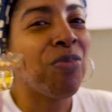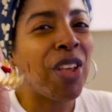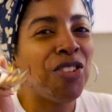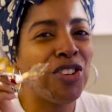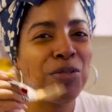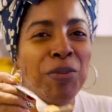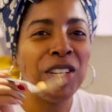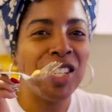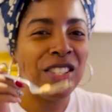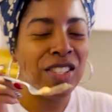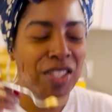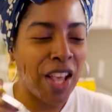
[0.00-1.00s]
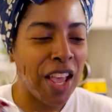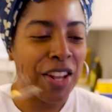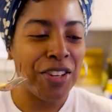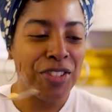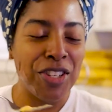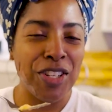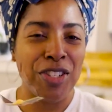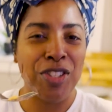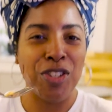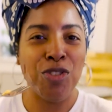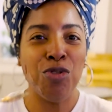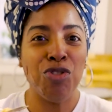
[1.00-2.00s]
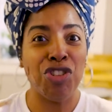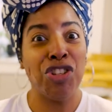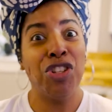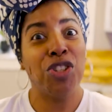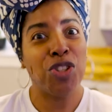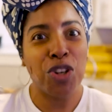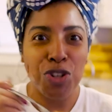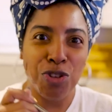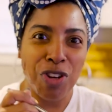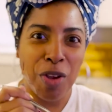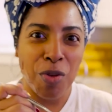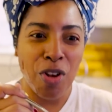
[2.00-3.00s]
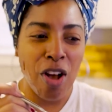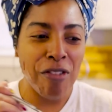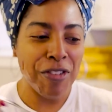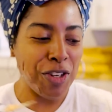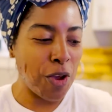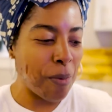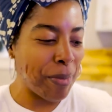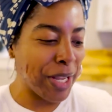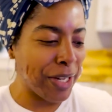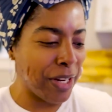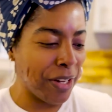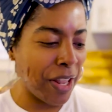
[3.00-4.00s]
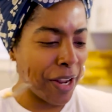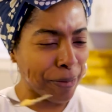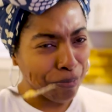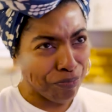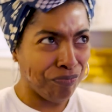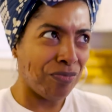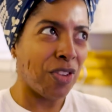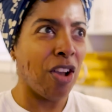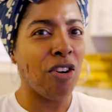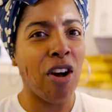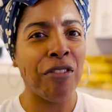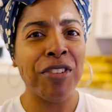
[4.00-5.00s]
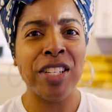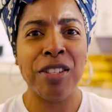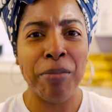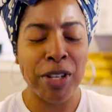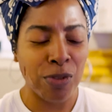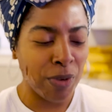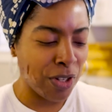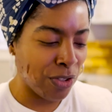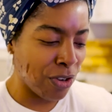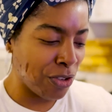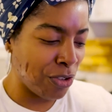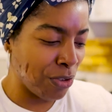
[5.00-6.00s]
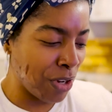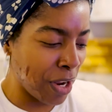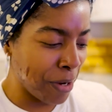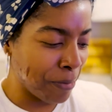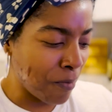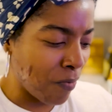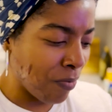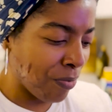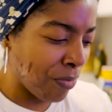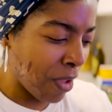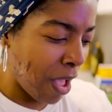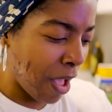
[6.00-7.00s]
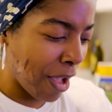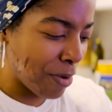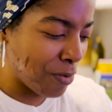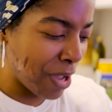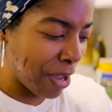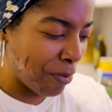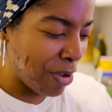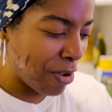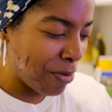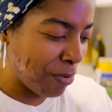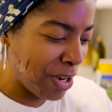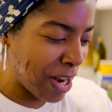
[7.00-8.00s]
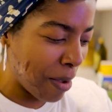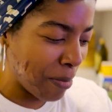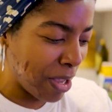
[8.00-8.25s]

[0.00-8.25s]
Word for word: just because society says that you should start your day with coffee, don't mean that like coffee is the best way to start your day. Oh, and we don't, we not making.